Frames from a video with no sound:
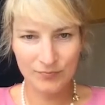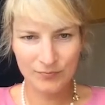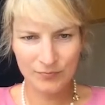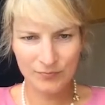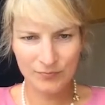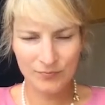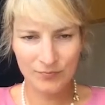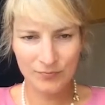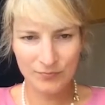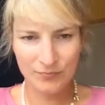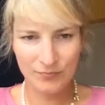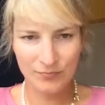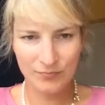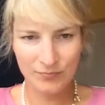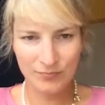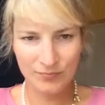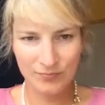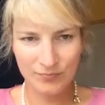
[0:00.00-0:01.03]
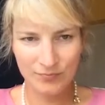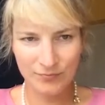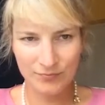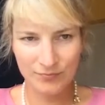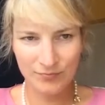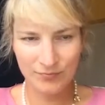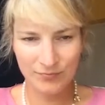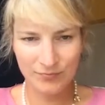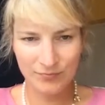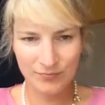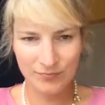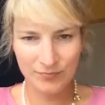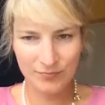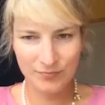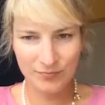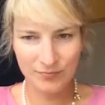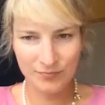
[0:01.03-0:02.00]

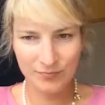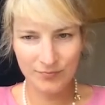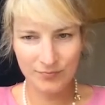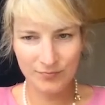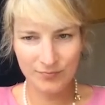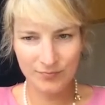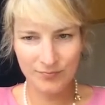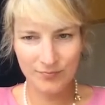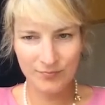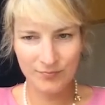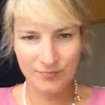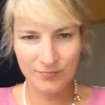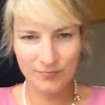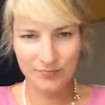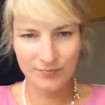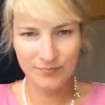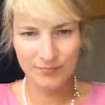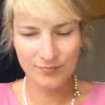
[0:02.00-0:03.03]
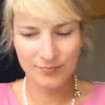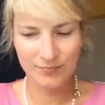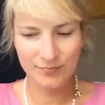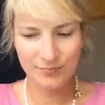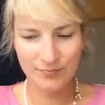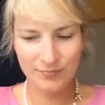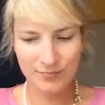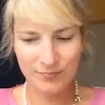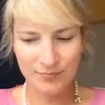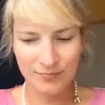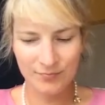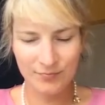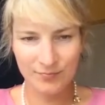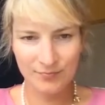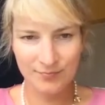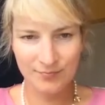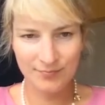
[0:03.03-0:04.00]

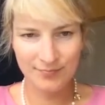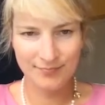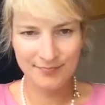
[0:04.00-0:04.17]
The person shown says nothing.